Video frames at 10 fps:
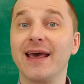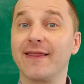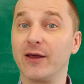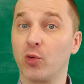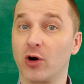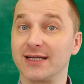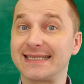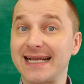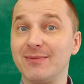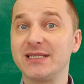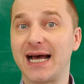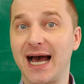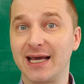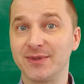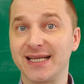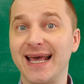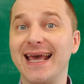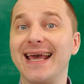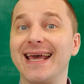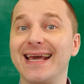The word sometimes
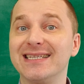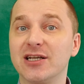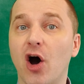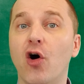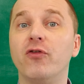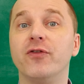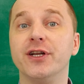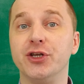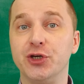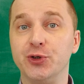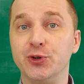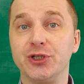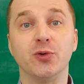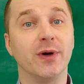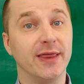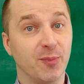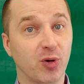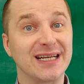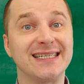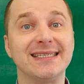is often used with the
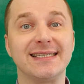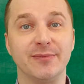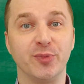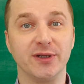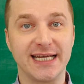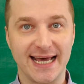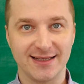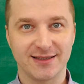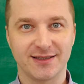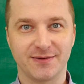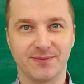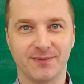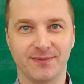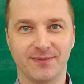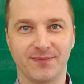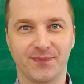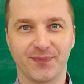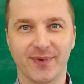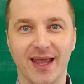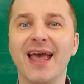present simple tense.
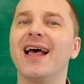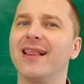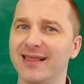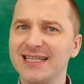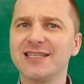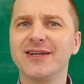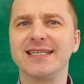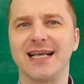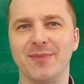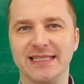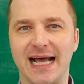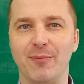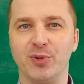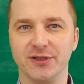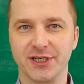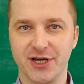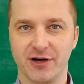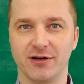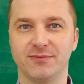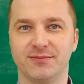Let's look at some examples
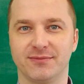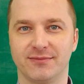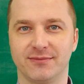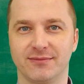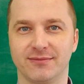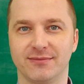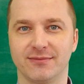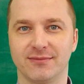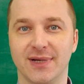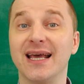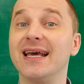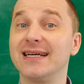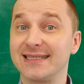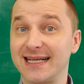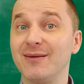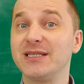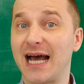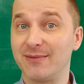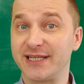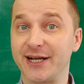here.
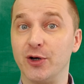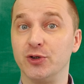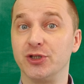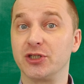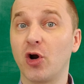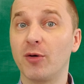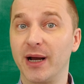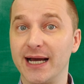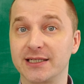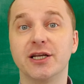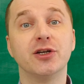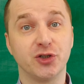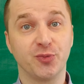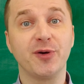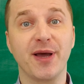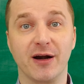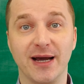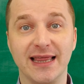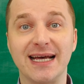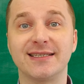Sometimes I go to Starbucks to prepare
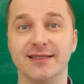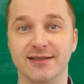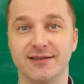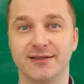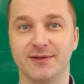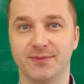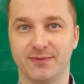my lessons.